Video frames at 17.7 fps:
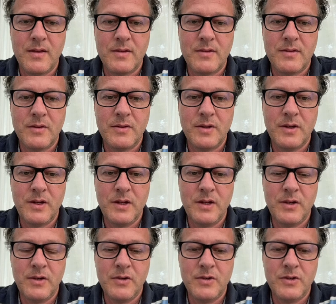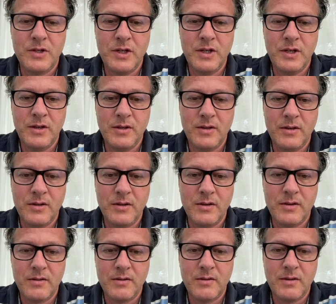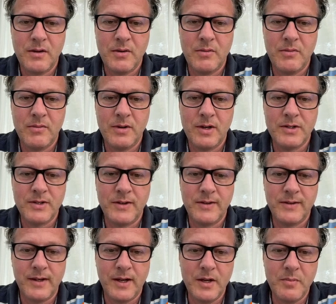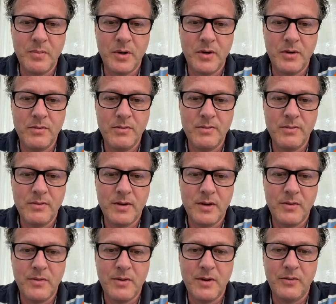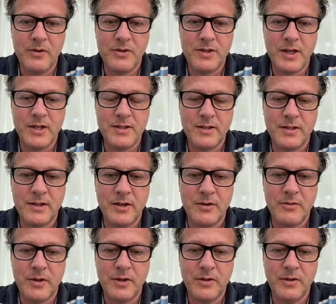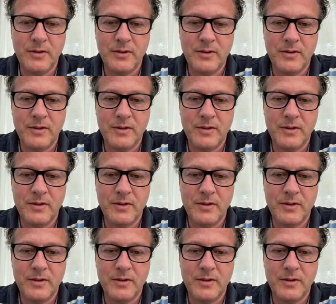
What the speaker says: So then here you see, oh, there's a typo. Oh, I have to change that later on.